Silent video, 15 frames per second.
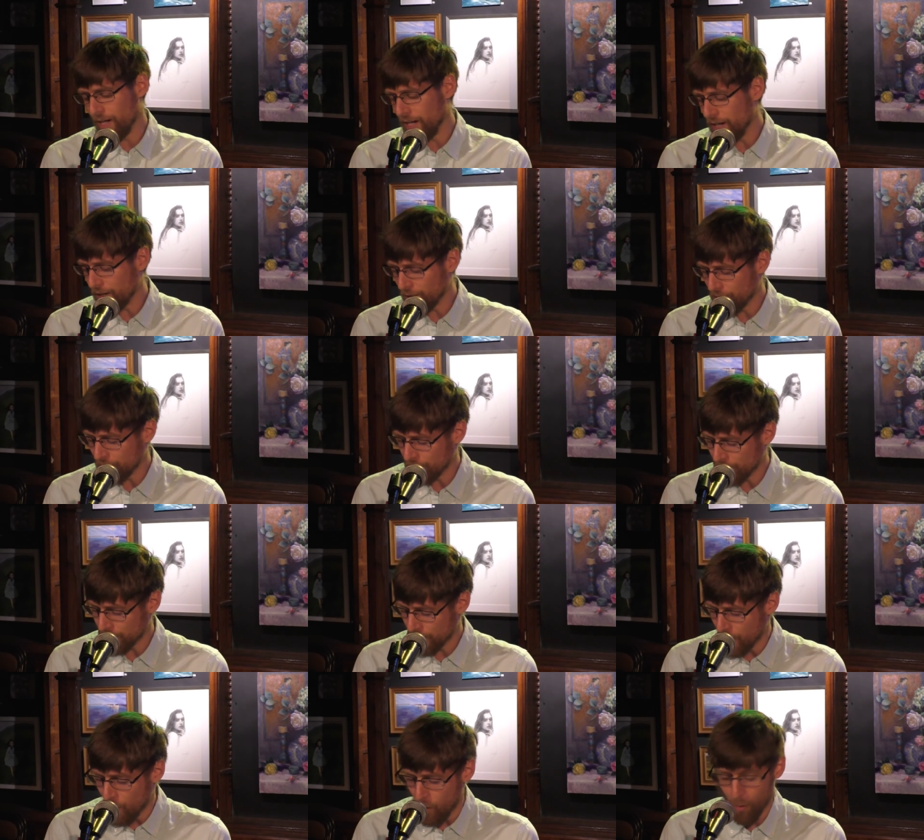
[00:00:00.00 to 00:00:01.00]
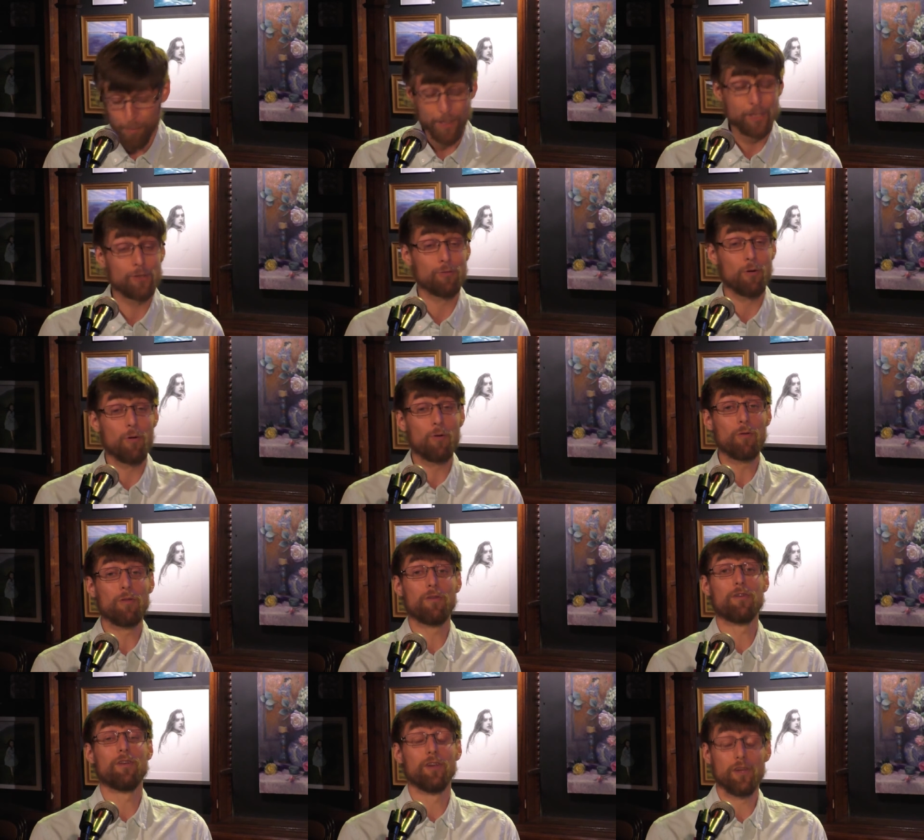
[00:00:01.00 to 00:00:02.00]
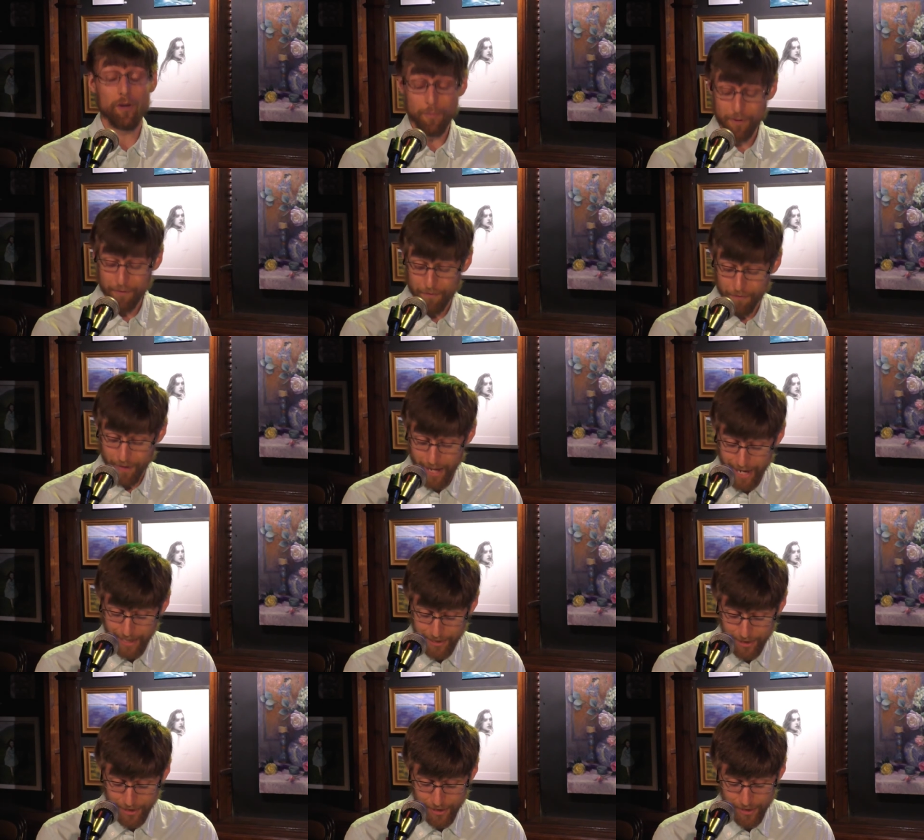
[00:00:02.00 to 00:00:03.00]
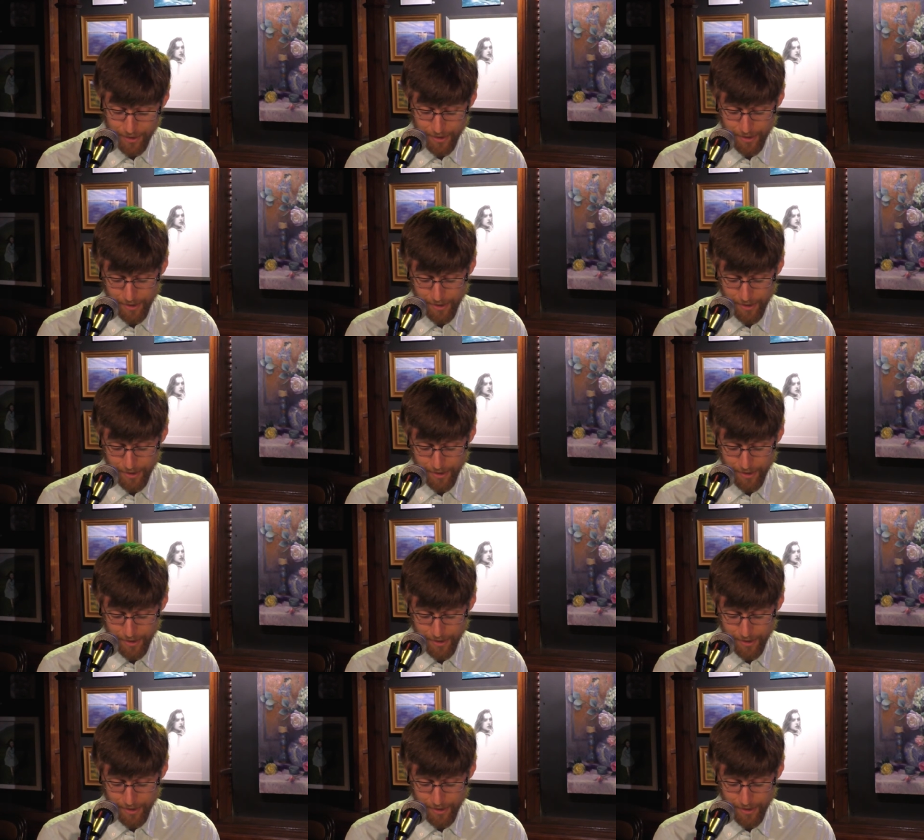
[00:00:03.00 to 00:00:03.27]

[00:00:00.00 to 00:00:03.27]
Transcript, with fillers: ears or betrothed to human flesh.